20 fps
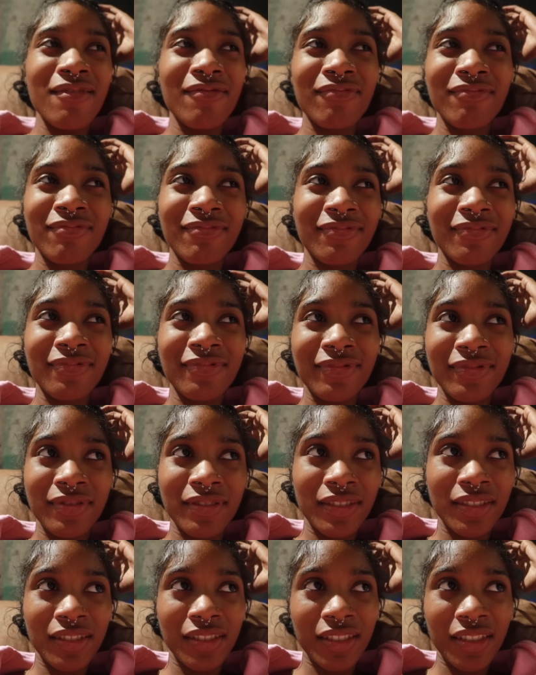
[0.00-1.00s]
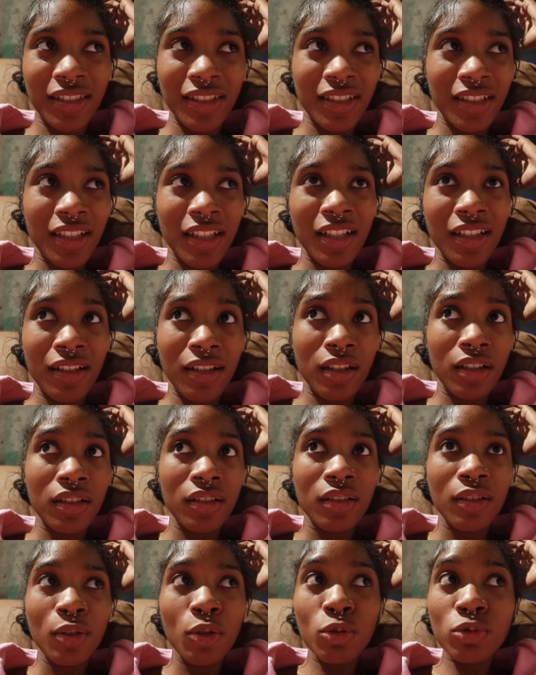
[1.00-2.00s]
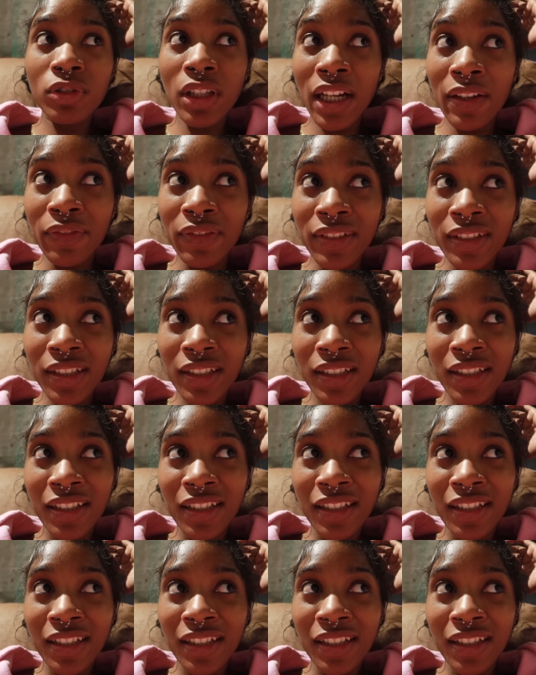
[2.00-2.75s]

not driving though. Who's driving?